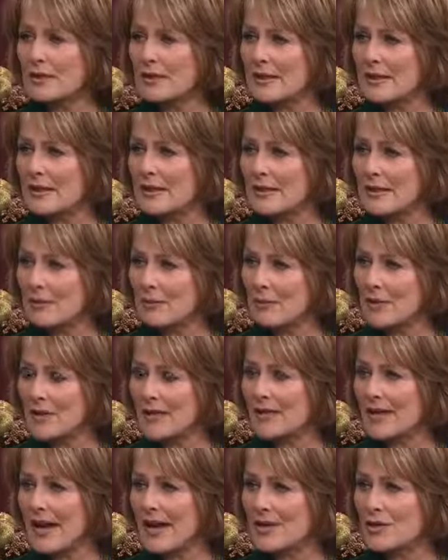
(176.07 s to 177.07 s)
And
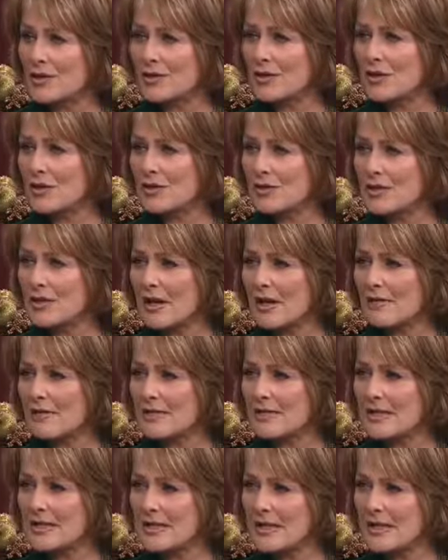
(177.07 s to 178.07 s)
what did that do to your
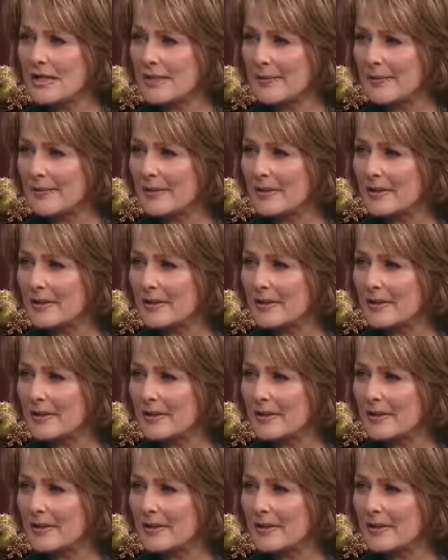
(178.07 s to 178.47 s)
self-esteem?